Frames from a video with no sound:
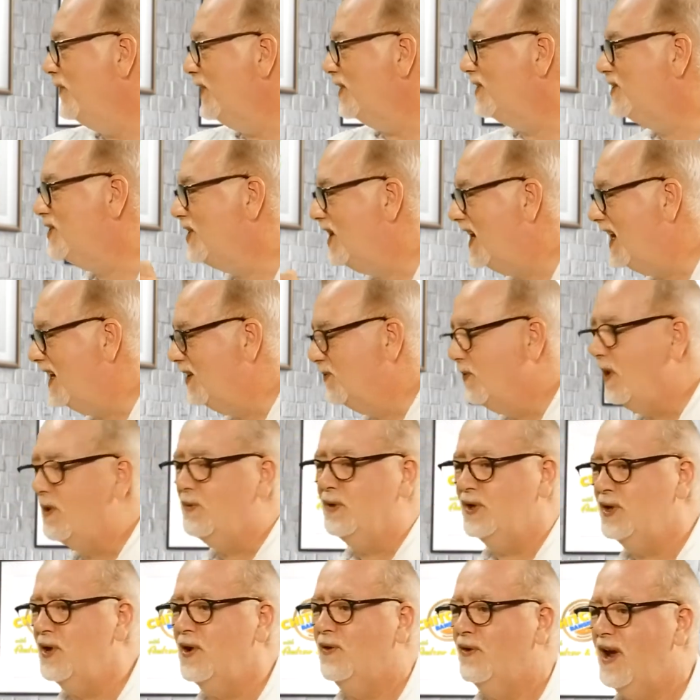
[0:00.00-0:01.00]
Off the chain. You're
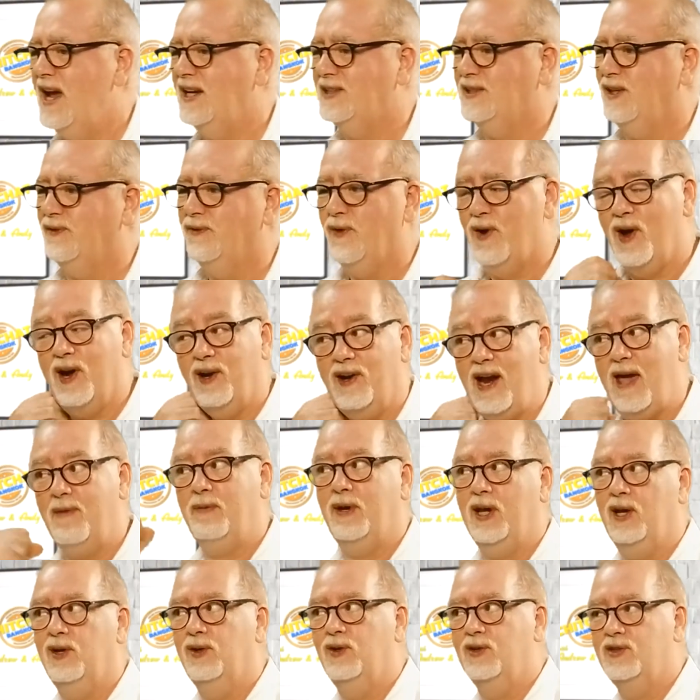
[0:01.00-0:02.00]
arrested for
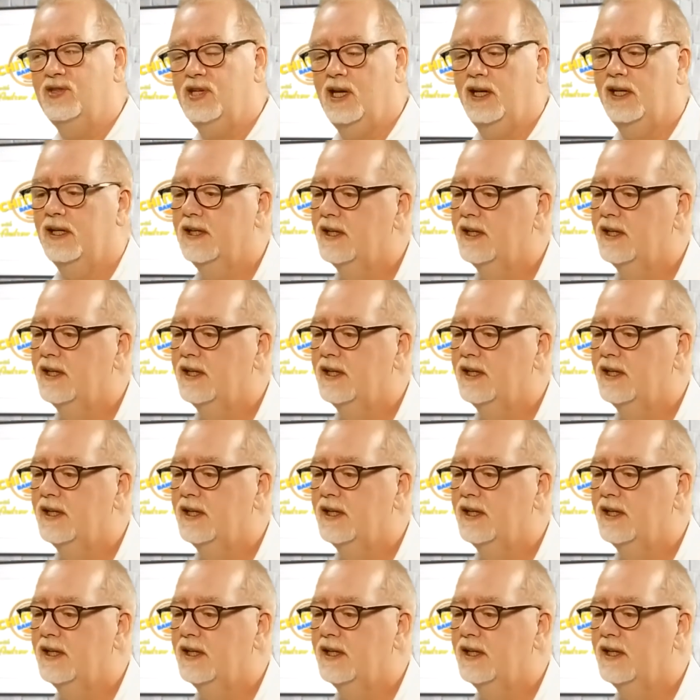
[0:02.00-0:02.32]
grabbing a gold chain.